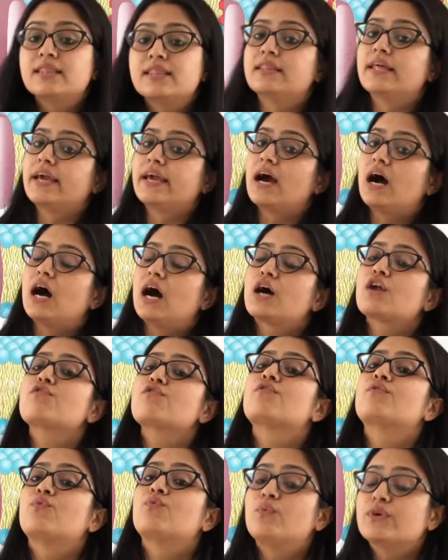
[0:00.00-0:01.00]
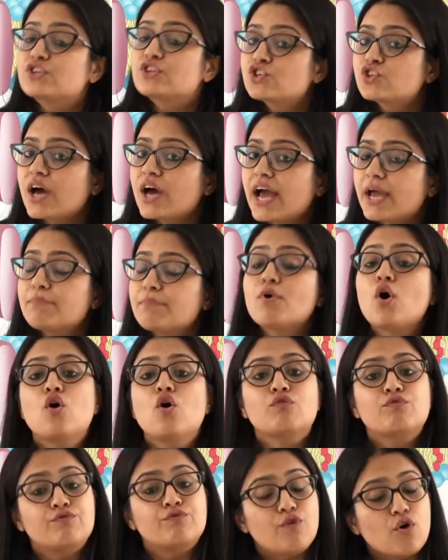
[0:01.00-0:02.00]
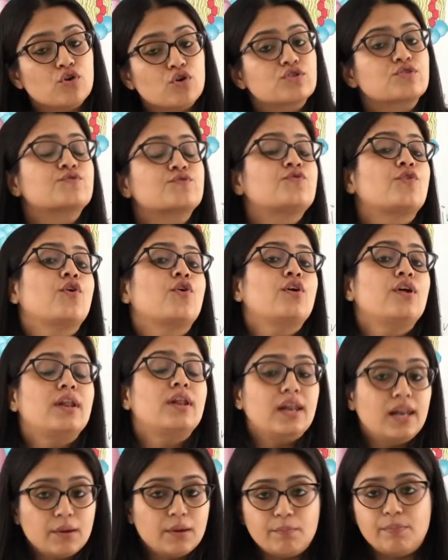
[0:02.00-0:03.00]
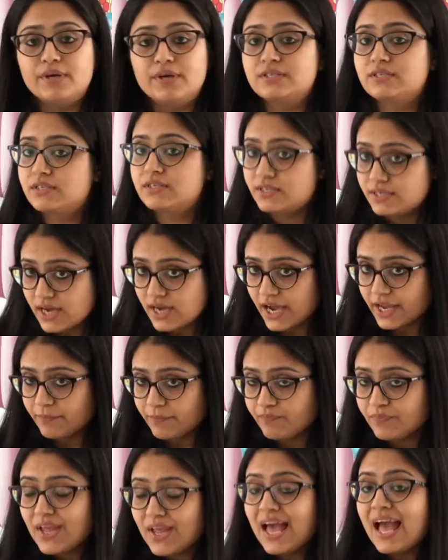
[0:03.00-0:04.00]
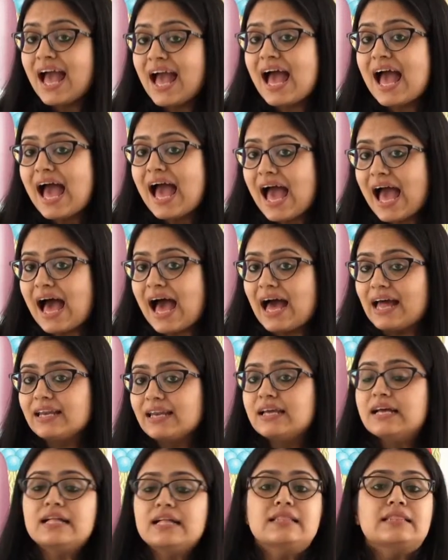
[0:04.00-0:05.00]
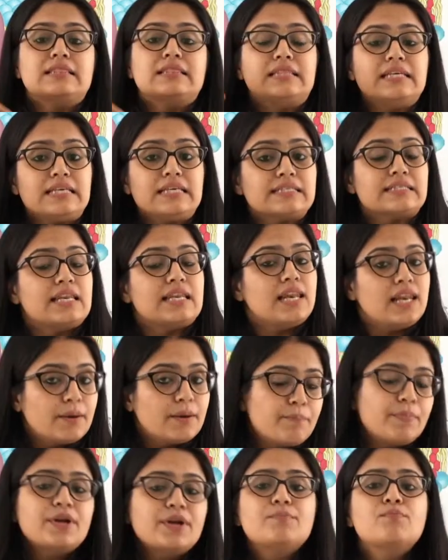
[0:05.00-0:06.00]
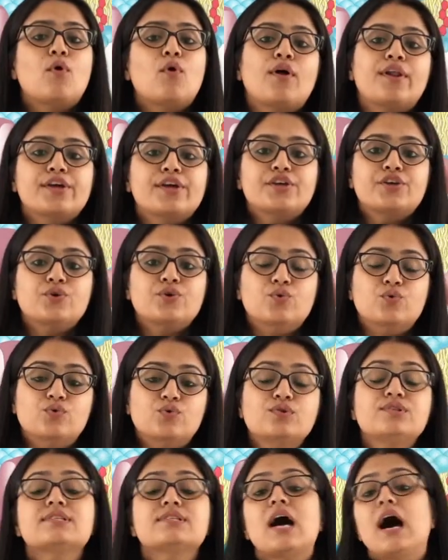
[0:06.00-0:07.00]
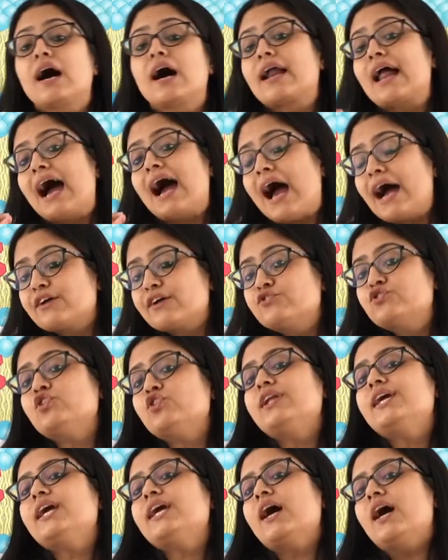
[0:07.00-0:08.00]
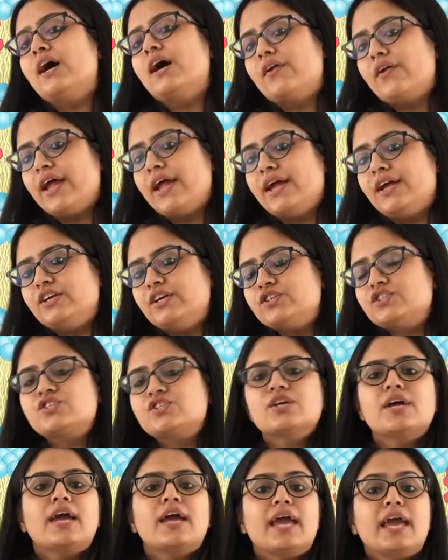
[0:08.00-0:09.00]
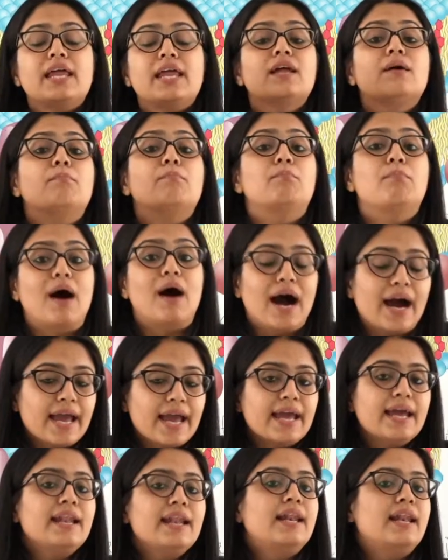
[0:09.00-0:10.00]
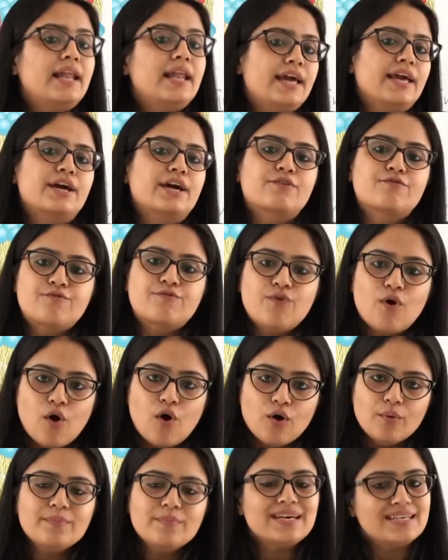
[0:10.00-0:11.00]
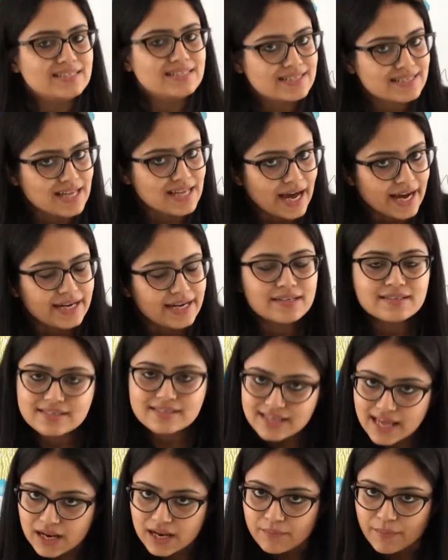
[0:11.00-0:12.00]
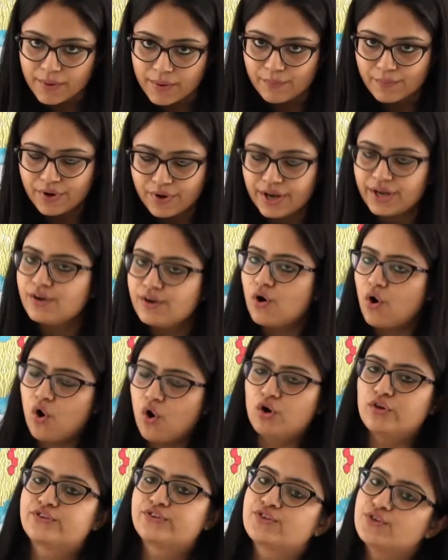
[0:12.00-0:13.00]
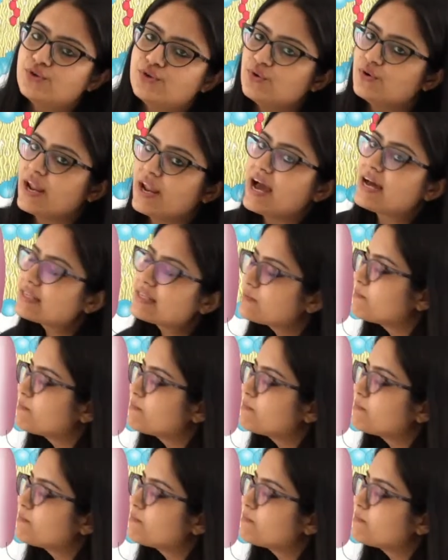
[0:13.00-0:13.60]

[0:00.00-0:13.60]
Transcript: they are which type? Phospholipid type, and these lipid molecules are actually arranged in a bilayer form inside cell membrane, also known as